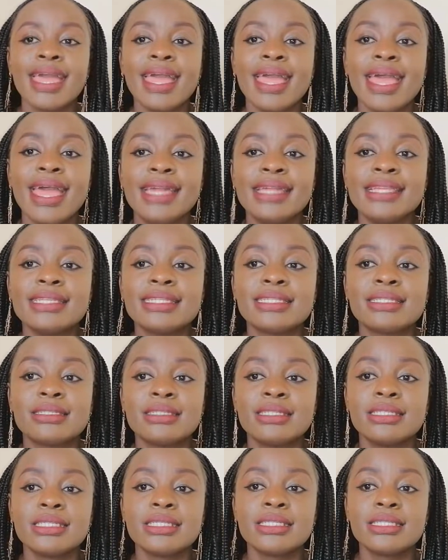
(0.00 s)
And
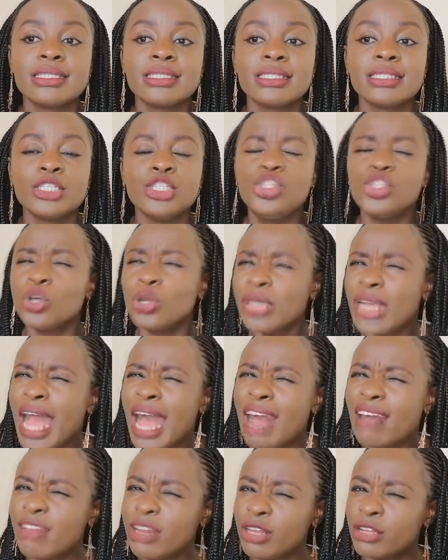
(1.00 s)
don't
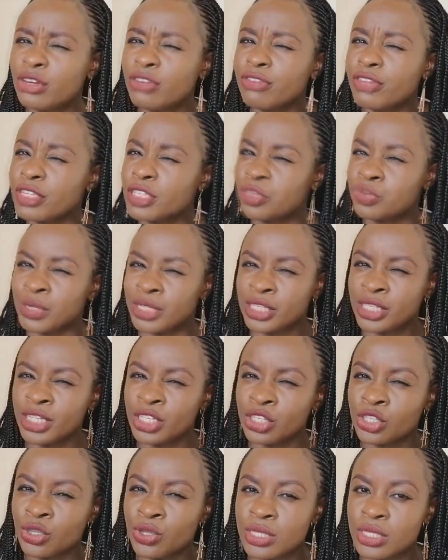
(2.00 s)
have a lot of
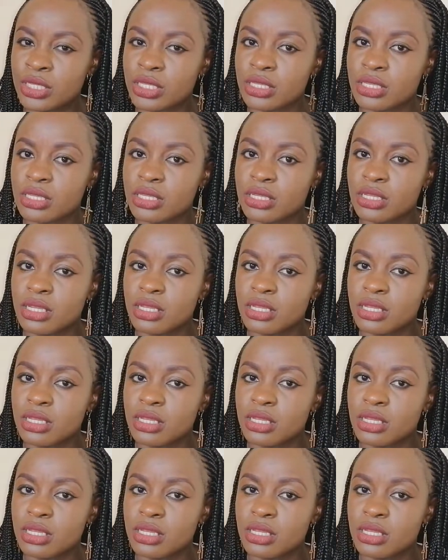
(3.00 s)
expectations.